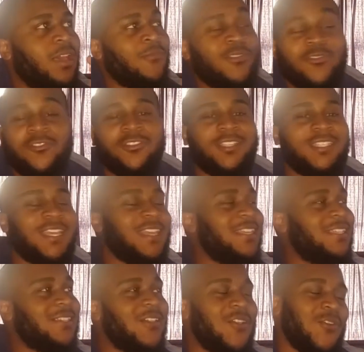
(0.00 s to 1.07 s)
I mean, you're on the
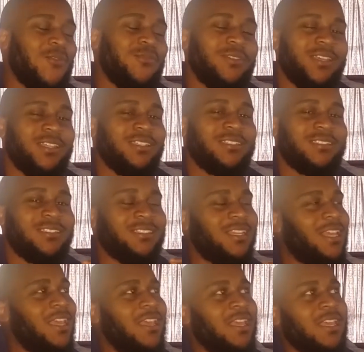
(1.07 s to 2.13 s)
second song, but
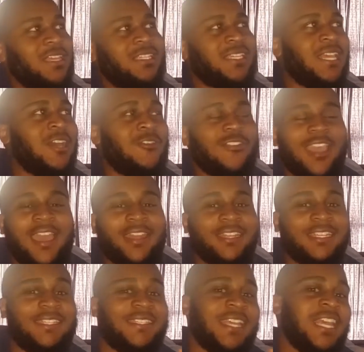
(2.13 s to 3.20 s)
it sound kind
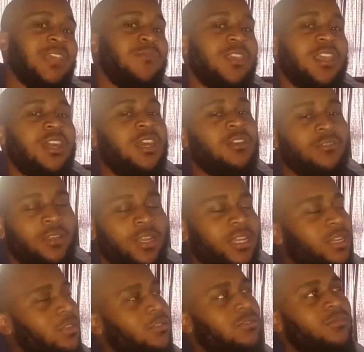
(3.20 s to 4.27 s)
of samey
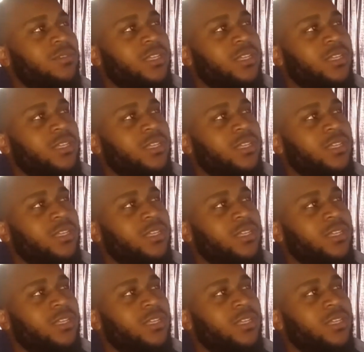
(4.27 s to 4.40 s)
already though.